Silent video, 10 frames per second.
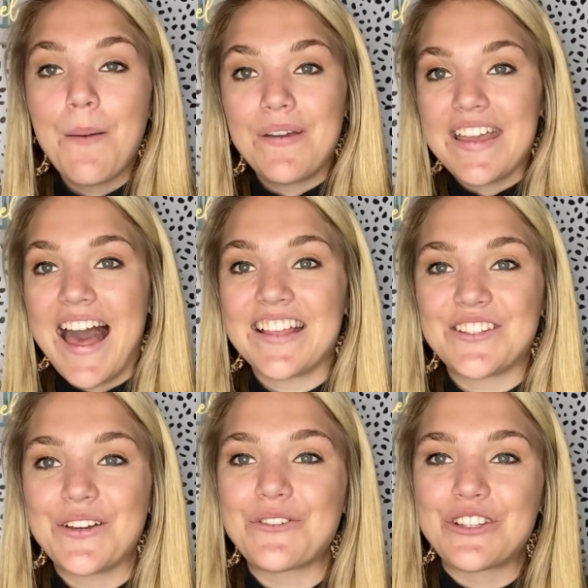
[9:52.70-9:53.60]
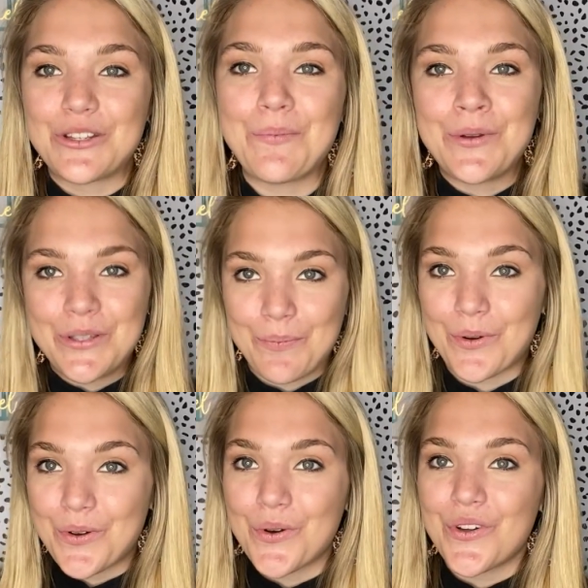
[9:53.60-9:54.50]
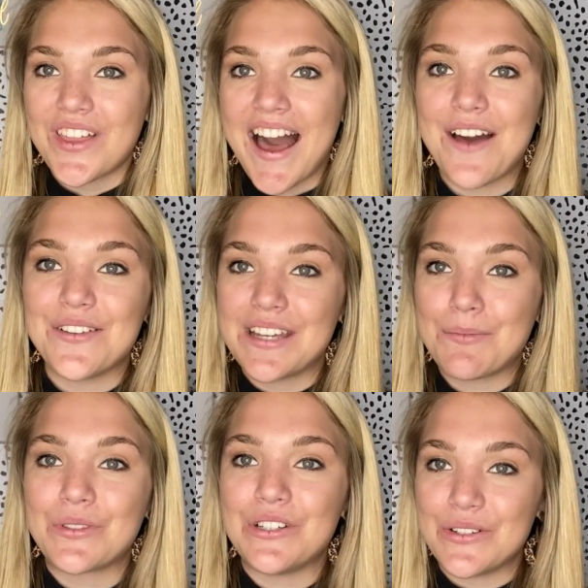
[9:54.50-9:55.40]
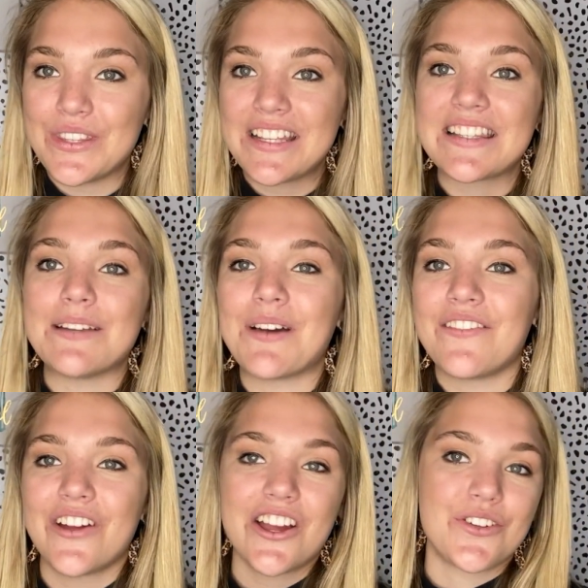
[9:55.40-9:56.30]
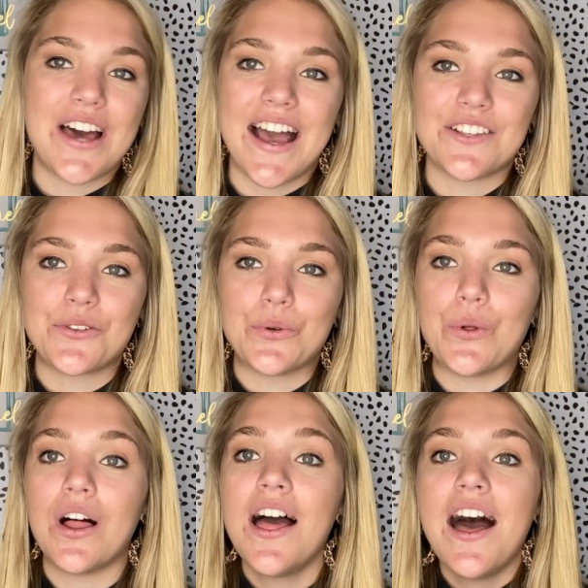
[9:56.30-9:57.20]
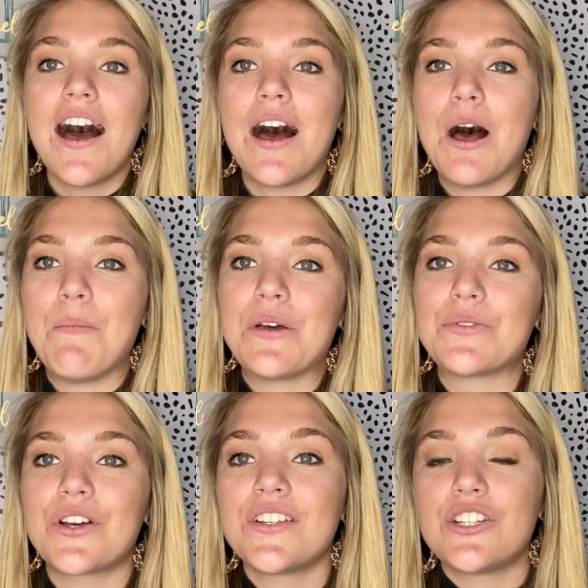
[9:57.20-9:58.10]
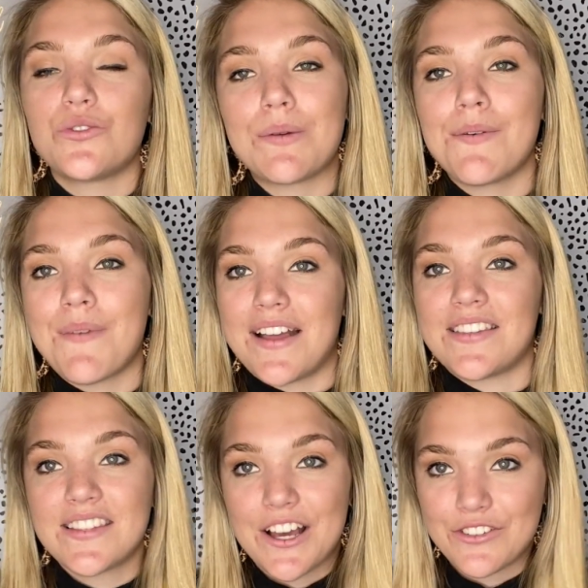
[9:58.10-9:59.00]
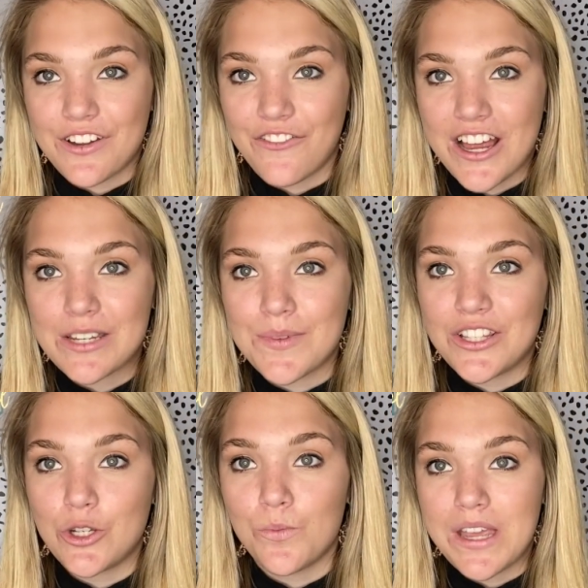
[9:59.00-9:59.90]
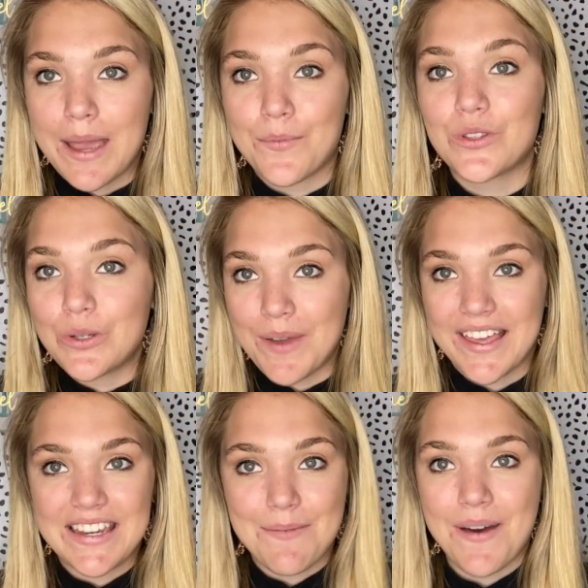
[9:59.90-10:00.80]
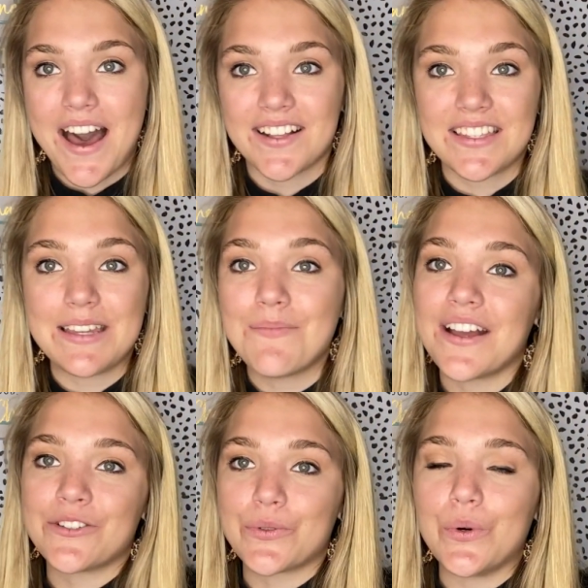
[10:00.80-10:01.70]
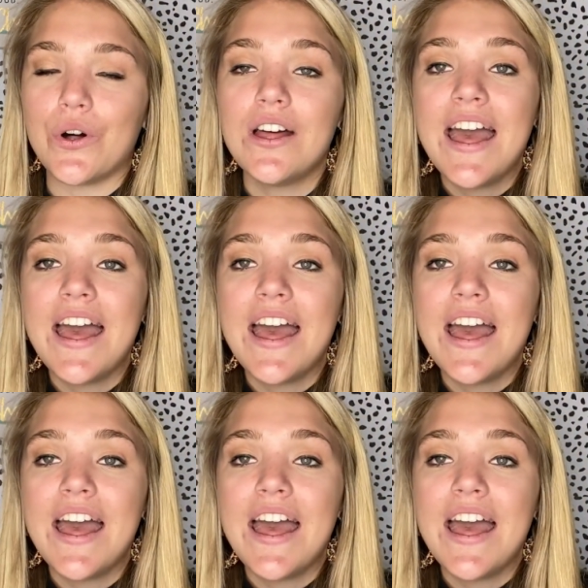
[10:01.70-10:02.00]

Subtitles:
But yeah, so it was super, super cool that I was able to do this in my very own high school. It was always a dream of mine since I was a freshman to be able to make an impact in my school.